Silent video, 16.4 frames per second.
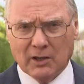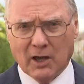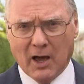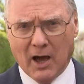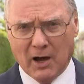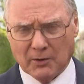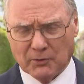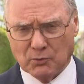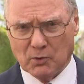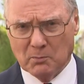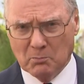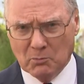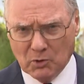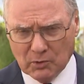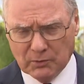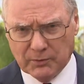how to
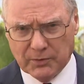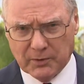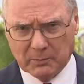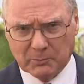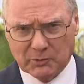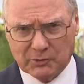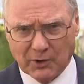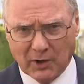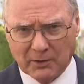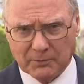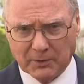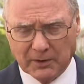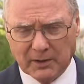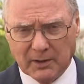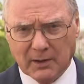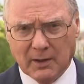remove them
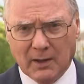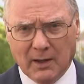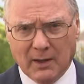safely,